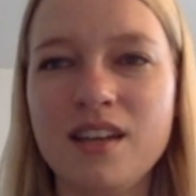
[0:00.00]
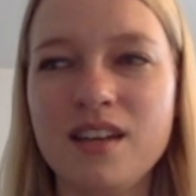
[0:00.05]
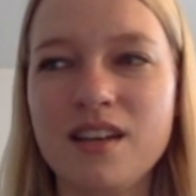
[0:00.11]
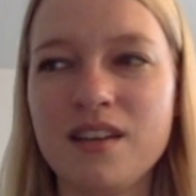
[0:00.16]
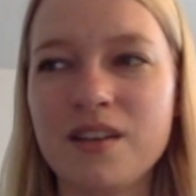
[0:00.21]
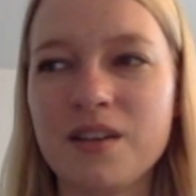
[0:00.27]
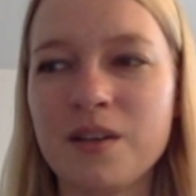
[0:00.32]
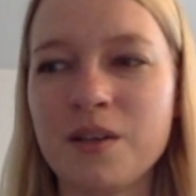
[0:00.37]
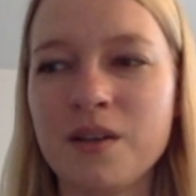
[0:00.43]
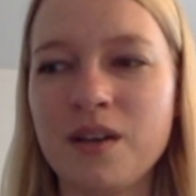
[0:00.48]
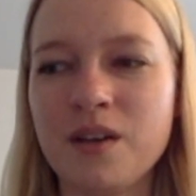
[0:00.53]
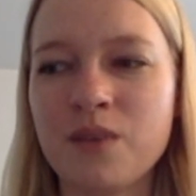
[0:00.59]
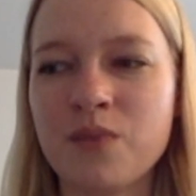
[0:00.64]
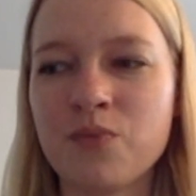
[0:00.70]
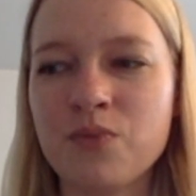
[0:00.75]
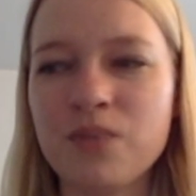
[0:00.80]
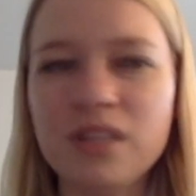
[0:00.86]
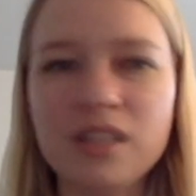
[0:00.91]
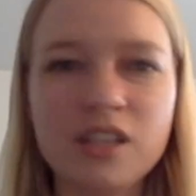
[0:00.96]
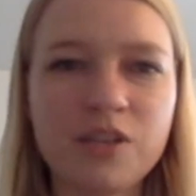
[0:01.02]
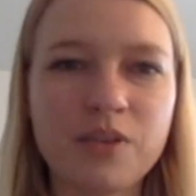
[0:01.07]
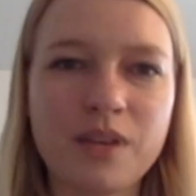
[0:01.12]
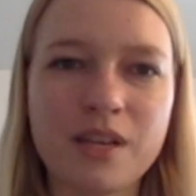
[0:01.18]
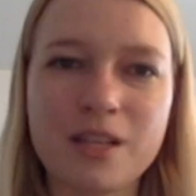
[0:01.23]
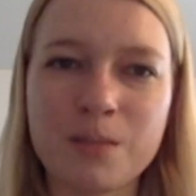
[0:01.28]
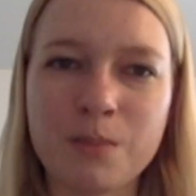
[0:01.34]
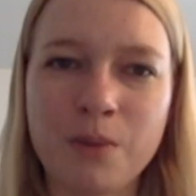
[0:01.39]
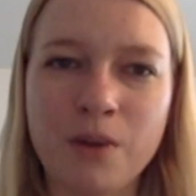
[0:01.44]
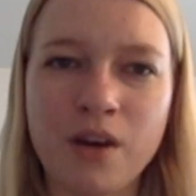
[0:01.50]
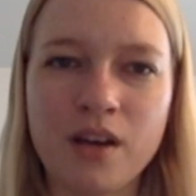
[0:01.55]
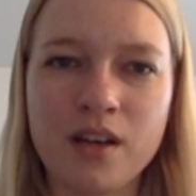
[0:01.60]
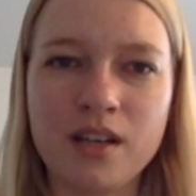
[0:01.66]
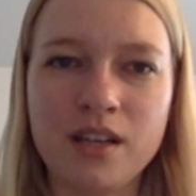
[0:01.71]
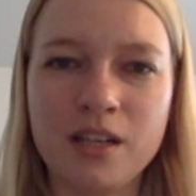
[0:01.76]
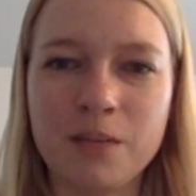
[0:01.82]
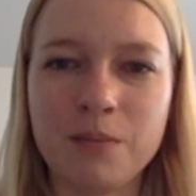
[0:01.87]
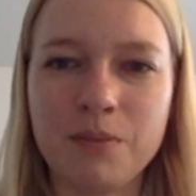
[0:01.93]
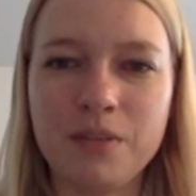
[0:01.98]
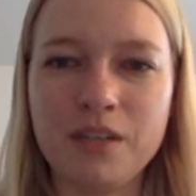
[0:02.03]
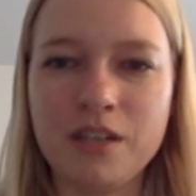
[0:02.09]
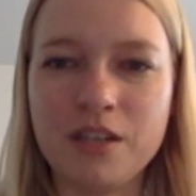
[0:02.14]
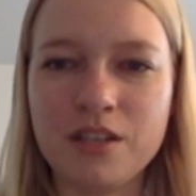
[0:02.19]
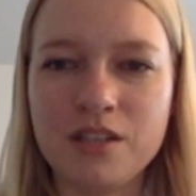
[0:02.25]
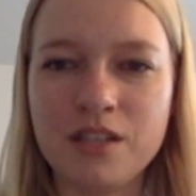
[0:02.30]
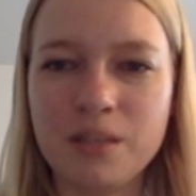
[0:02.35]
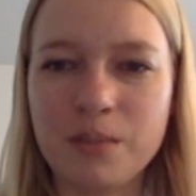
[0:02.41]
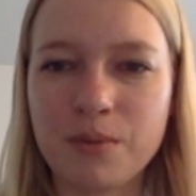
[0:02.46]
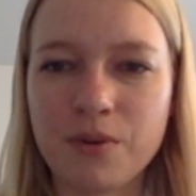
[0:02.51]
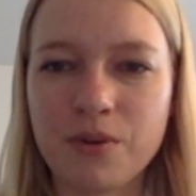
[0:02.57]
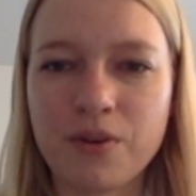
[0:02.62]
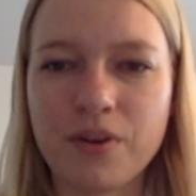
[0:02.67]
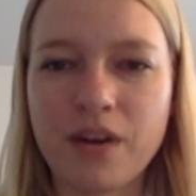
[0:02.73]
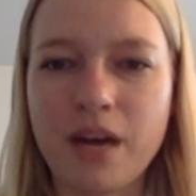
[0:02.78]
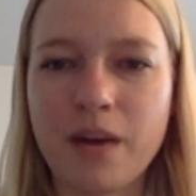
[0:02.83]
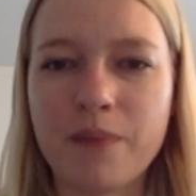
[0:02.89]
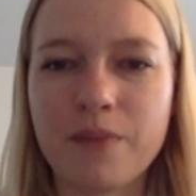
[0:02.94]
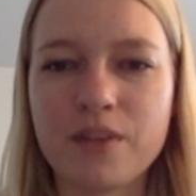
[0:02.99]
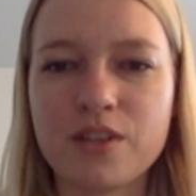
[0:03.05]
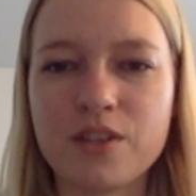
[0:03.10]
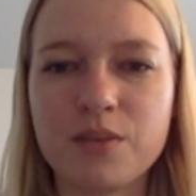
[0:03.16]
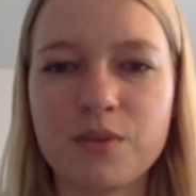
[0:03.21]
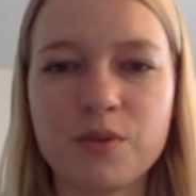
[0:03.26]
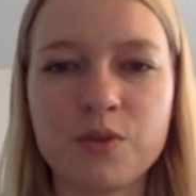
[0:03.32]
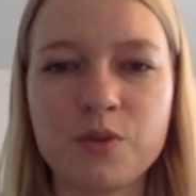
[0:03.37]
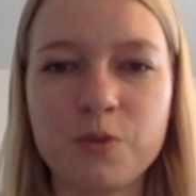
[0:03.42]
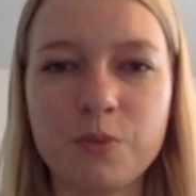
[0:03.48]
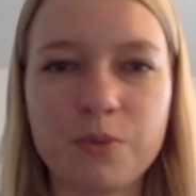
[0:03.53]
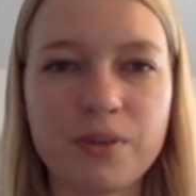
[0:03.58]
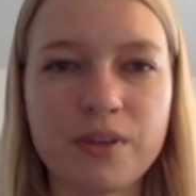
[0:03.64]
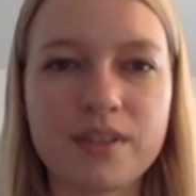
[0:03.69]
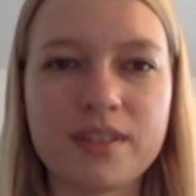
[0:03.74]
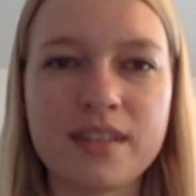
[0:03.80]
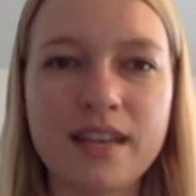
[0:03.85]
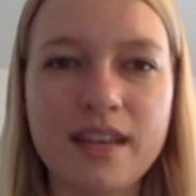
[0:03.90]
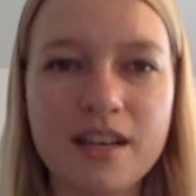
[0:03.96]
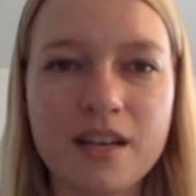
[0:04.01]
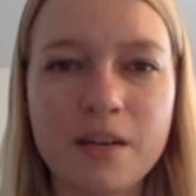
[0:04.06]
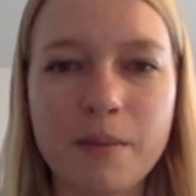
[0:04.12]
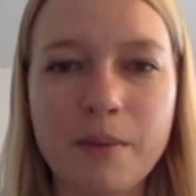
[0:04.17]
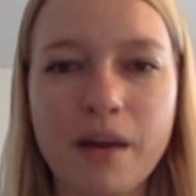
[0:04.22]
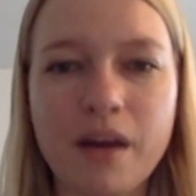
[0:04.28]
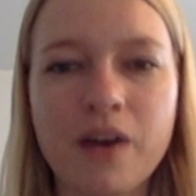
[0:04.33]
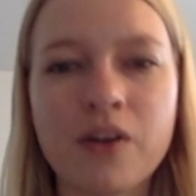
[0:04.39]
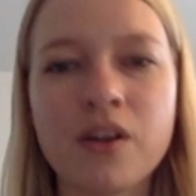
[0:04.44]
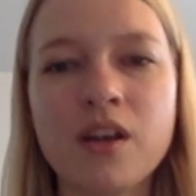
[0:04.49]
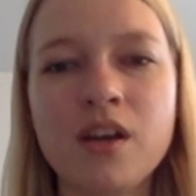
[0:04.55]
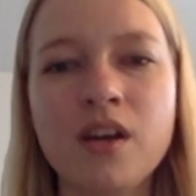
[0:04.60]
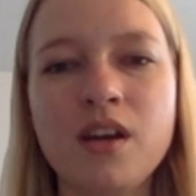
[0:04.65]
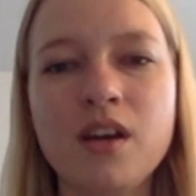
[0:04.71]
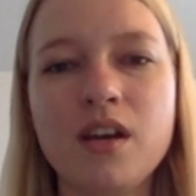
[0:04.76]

a really great spot in a PhD program that she was super excited about.